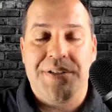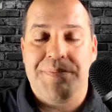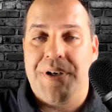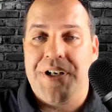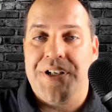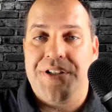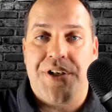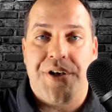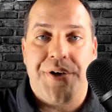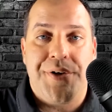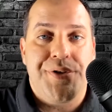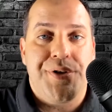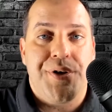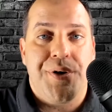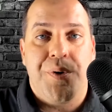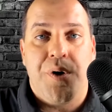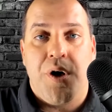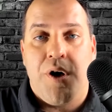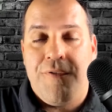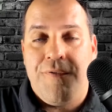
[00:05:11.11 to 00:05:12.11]
but it's
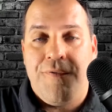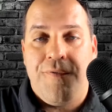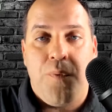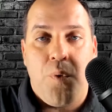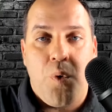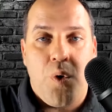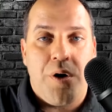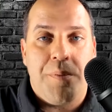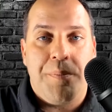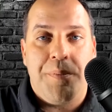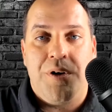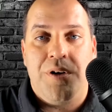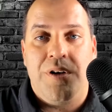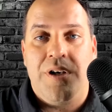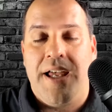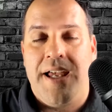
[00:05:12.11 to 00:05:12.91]
also affordable.